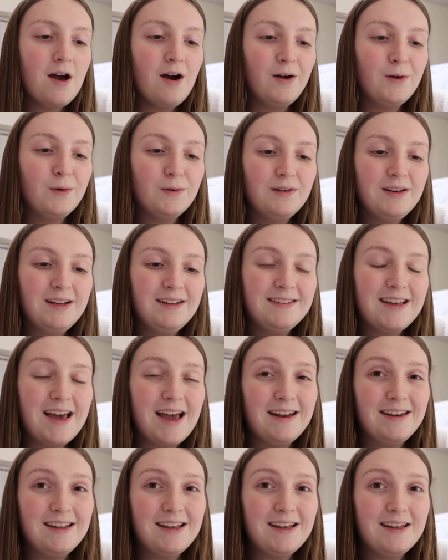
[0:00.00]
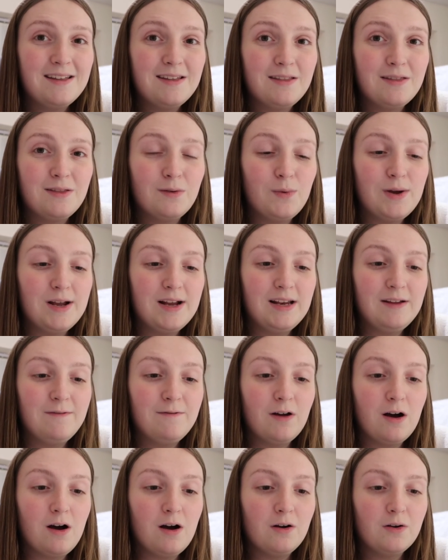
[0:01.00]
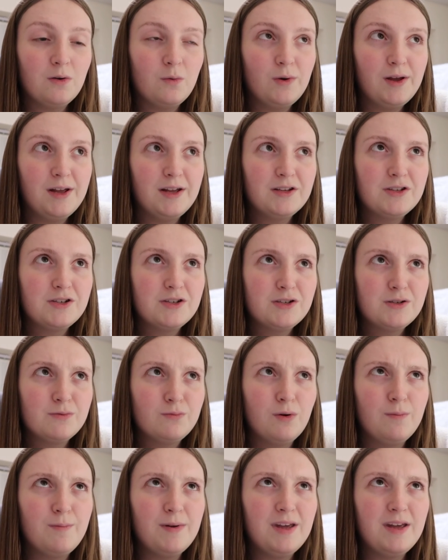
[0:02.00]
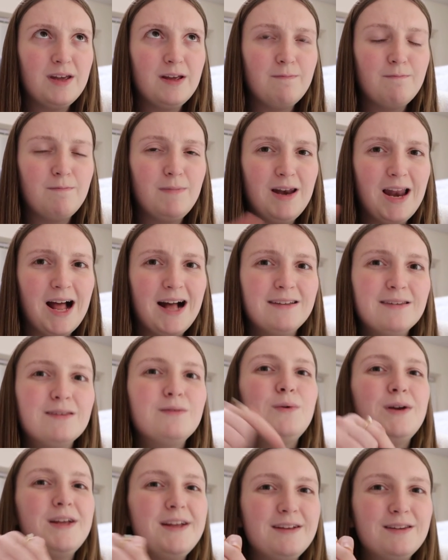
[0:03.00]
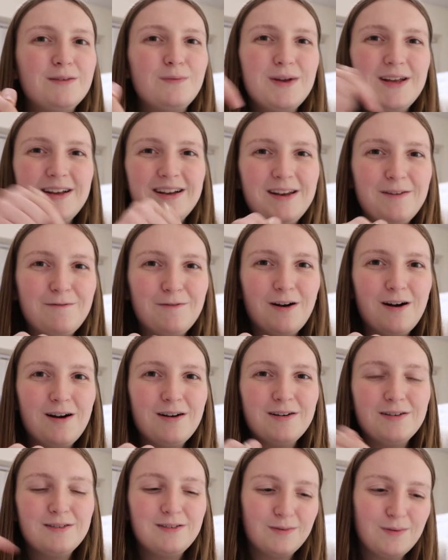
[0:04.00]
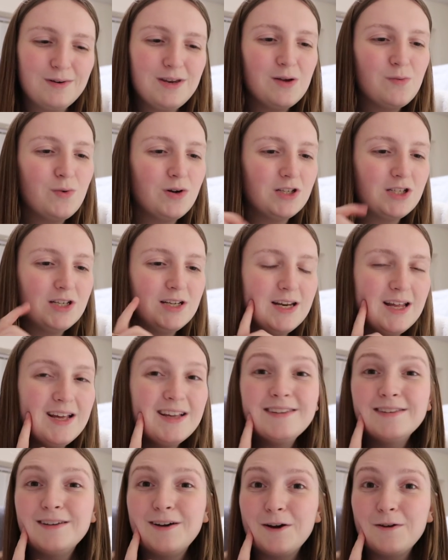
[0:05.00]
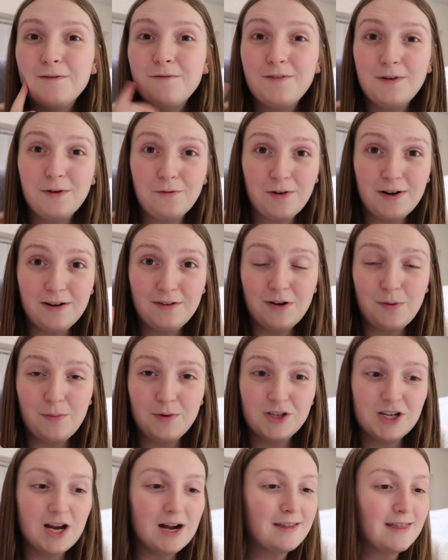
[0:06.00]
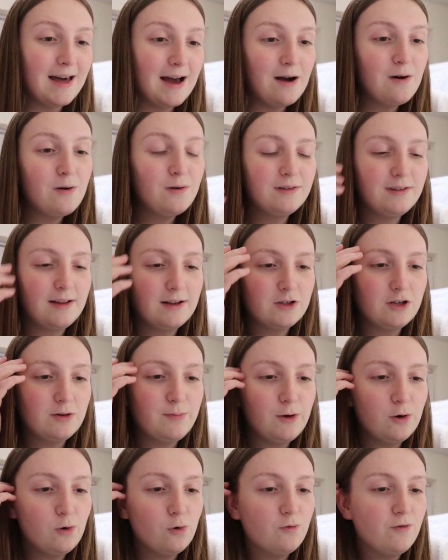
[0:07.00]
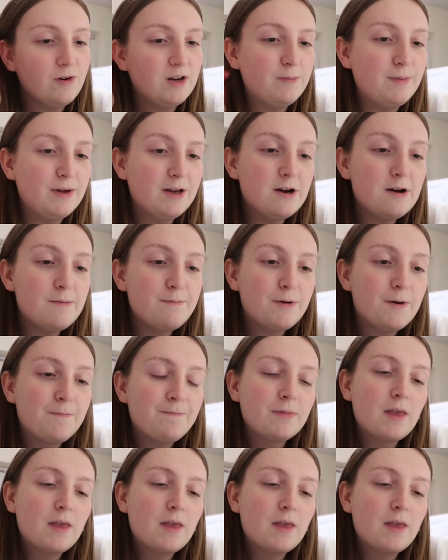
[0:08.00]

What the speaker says: I also need to edit the weekly vlog, which will be last week's weekly vlog to when you're watching this, so feel free to come and check that out because that should be already be up.